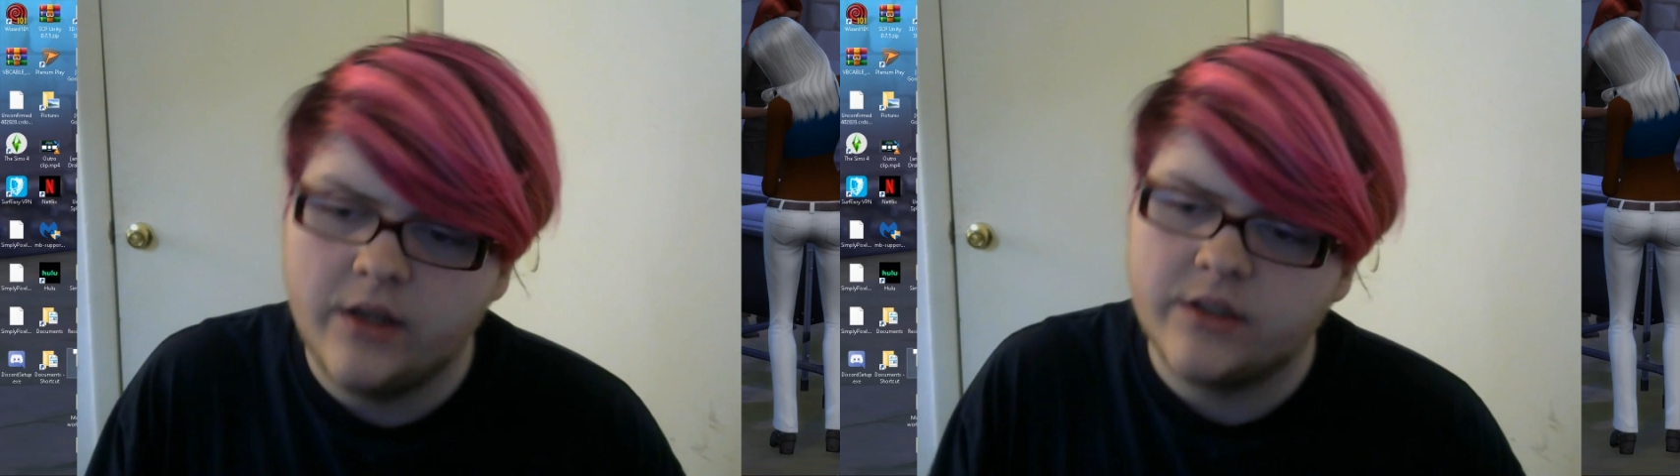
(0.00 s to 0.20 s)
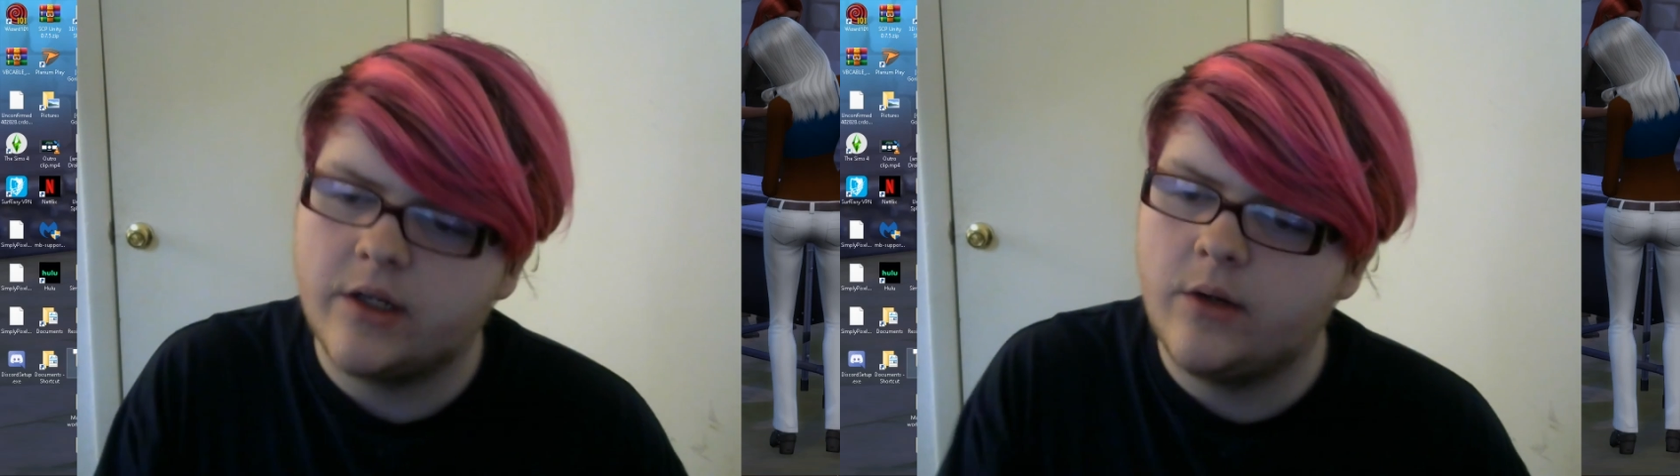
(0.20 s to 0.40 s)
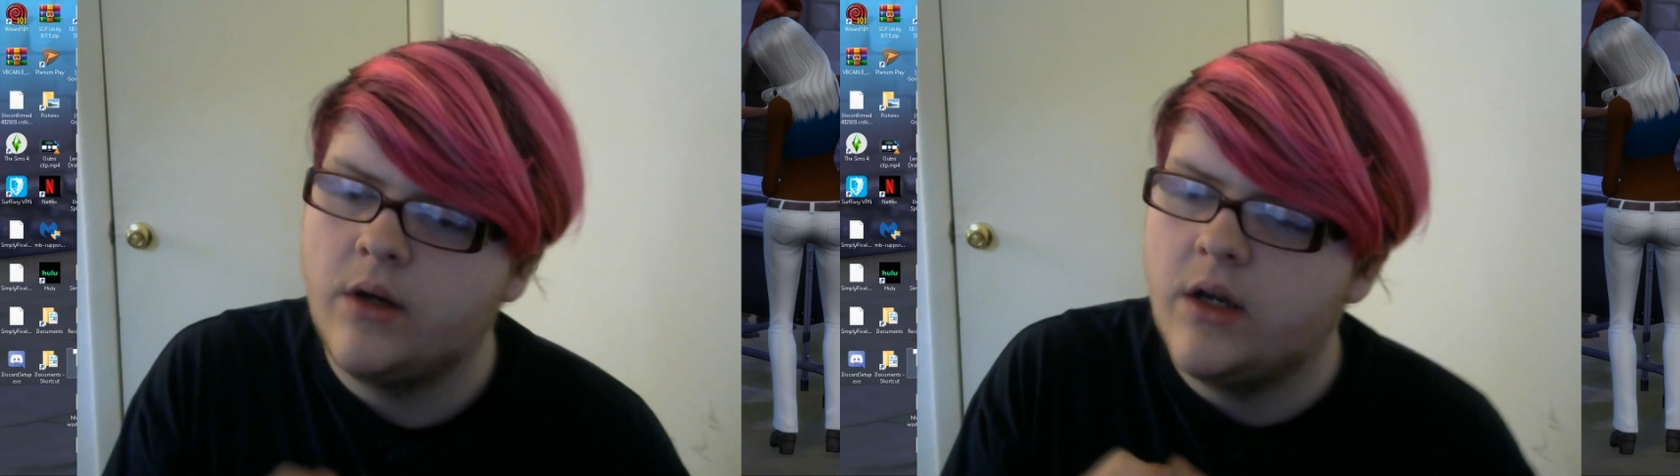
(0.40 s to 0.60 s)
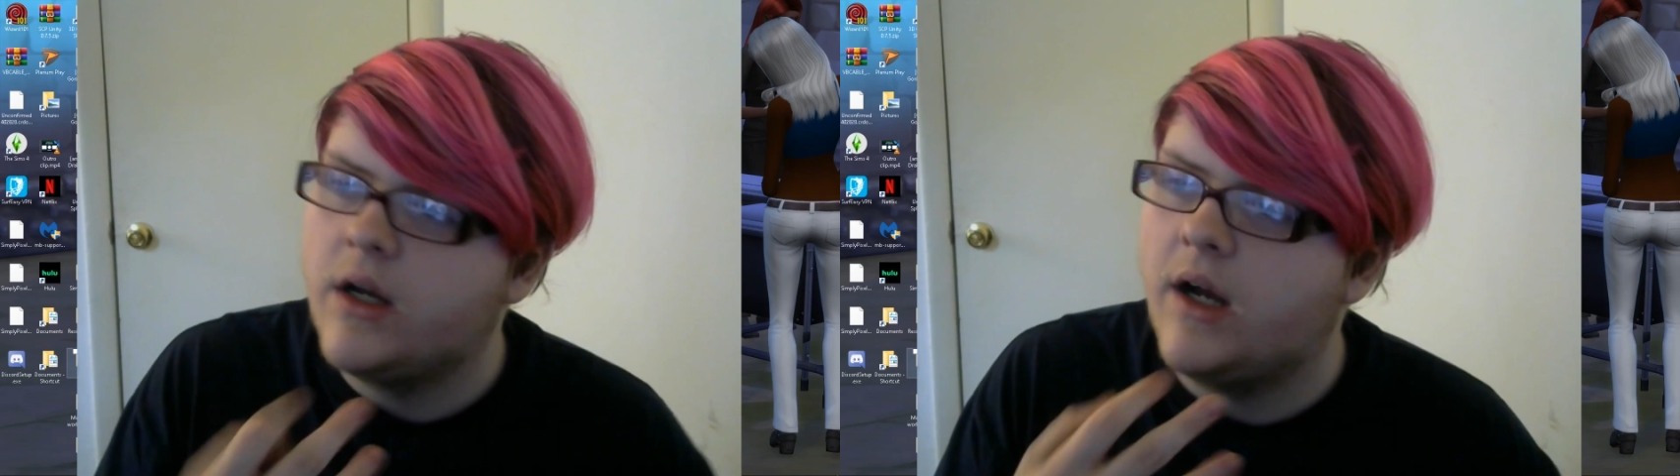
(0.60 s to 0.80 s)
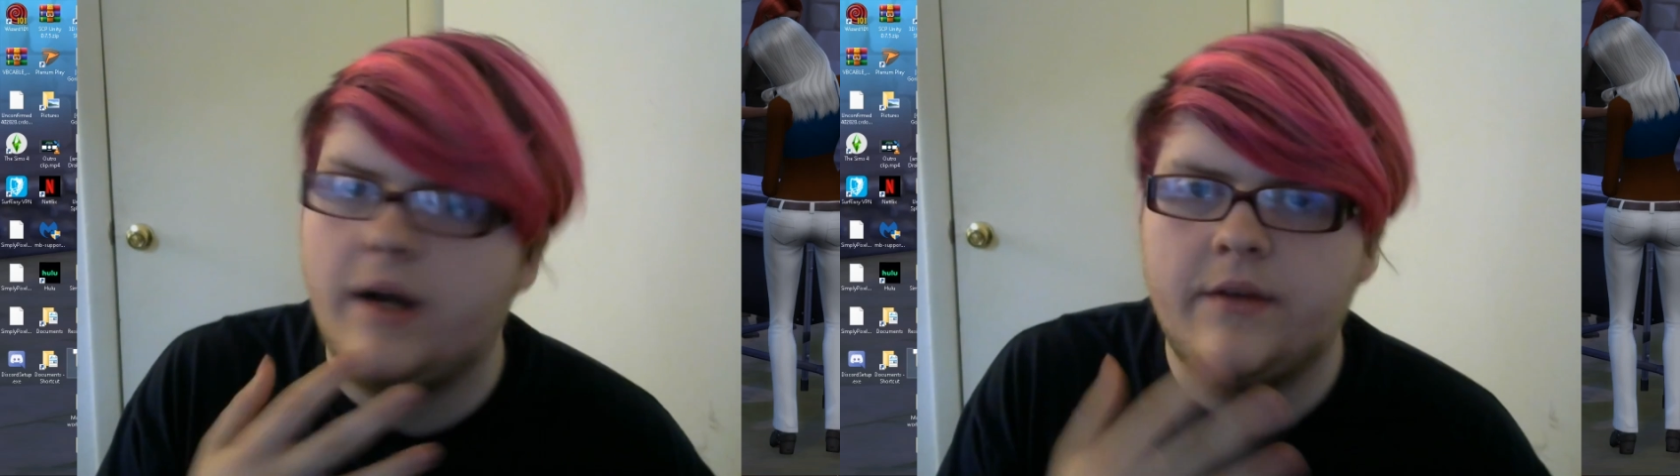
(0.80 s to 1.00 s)
So
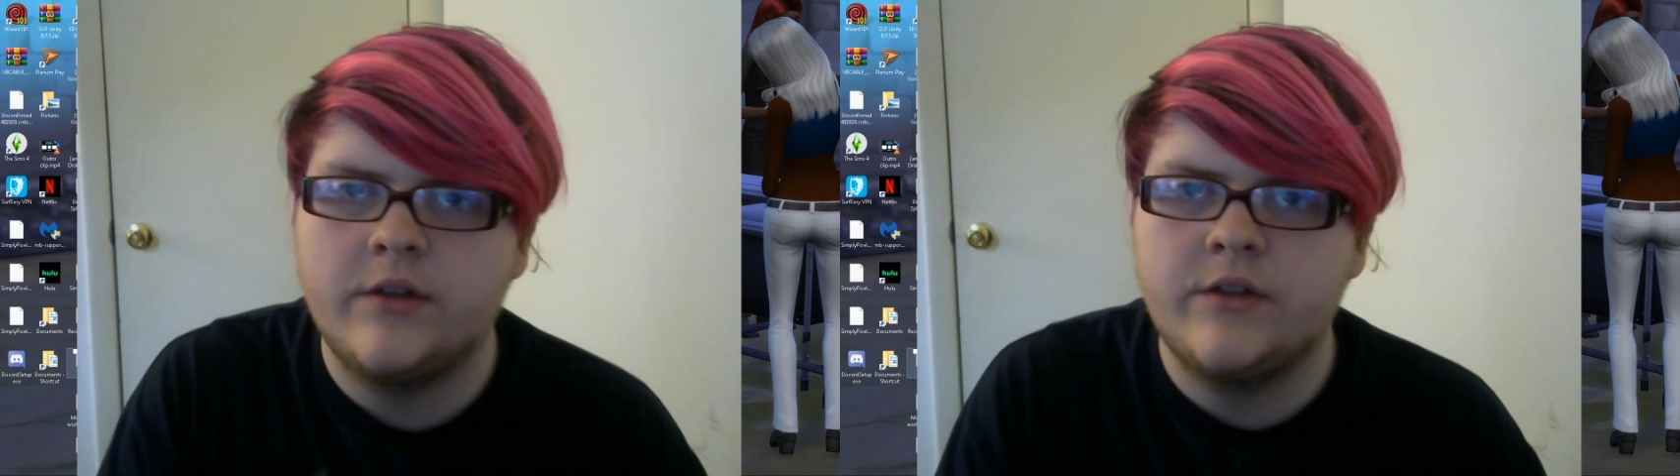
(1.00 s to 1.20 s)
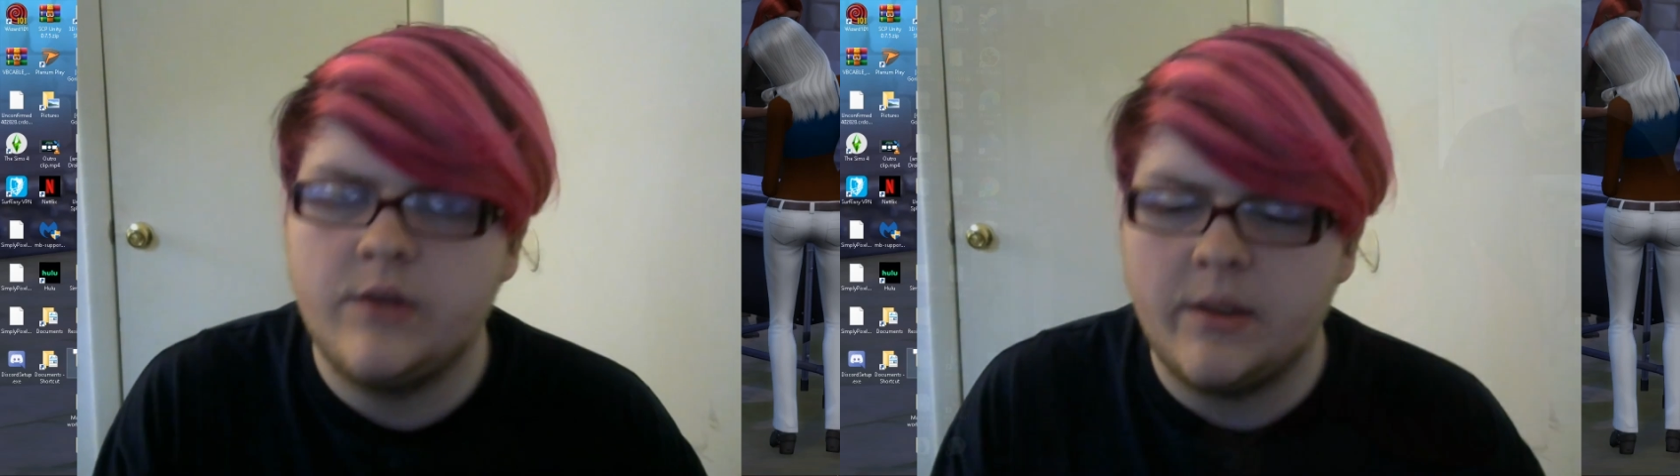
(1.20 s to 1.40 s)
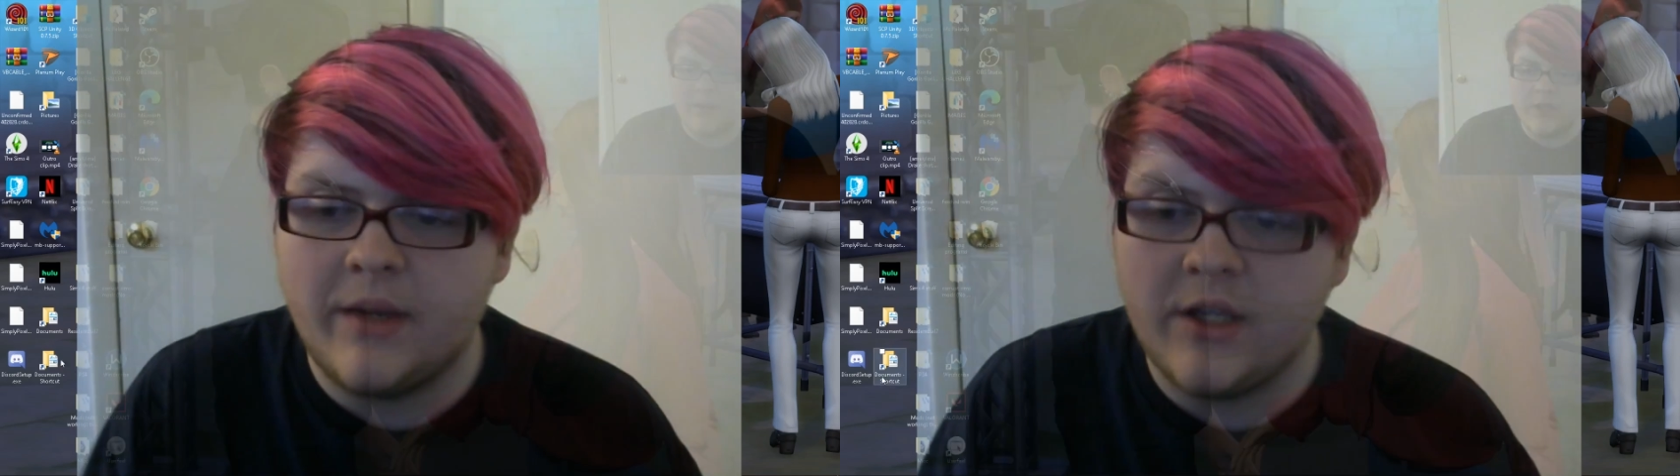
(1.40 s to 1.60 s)
uh, those of you that might